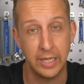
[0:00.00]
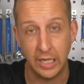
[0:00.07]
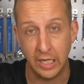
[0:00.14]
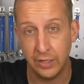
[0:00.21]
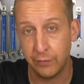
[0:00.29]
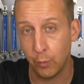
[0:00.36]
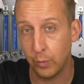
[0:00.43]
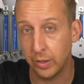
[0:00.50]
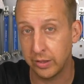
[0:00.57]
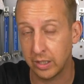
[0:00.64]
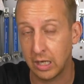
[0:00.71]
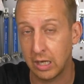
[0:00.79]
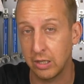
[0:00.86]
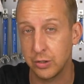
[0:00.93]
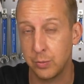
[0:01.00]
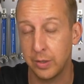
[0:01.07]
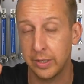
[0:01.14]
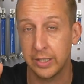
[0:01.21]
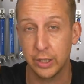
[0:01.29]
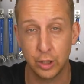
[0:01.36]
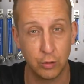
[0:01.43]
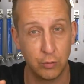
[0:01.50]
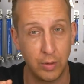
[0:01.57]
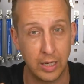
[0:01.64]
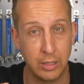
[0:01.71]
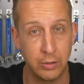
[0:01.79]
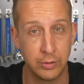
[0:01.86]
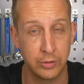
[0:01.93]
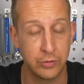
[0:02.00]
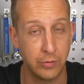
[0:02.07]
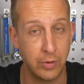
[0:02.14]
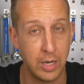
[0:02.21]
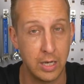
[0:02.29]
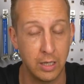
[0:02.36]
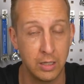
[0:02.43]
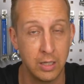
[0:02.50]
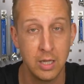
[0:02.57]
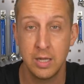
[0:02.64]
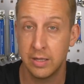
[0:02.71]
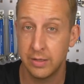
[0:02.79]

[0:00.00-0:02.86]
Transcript: Even with the clutch working correctly on the derailleur,